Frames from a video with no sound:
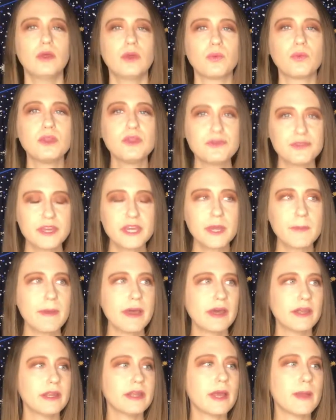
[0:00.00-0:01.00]
When you think
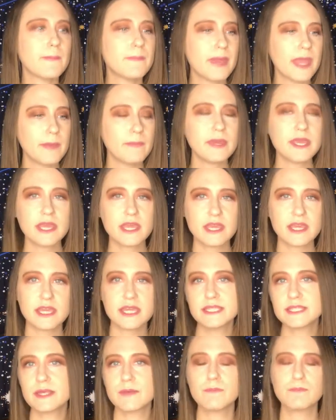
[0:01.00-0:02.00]
about it, a baby
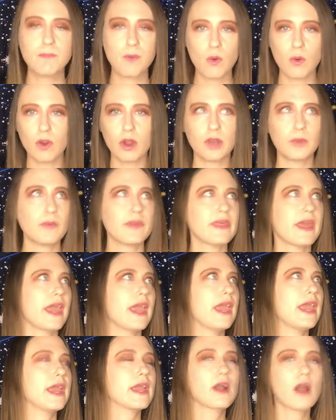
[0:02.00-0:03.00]
isn't born with
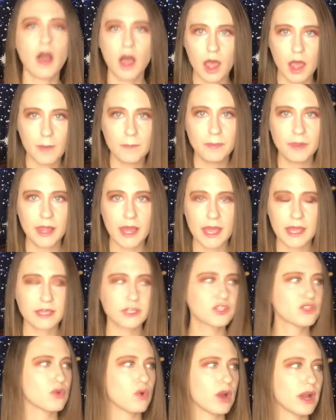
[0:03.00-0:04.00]
a
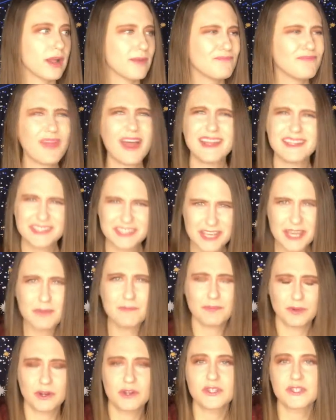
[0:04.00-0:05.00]
complex or a deep
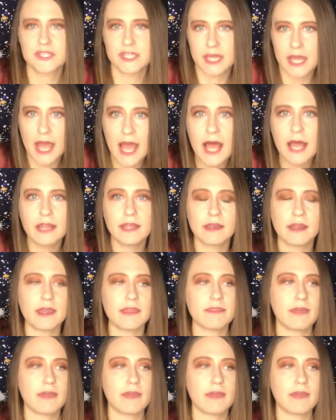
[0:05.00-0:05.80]
personality.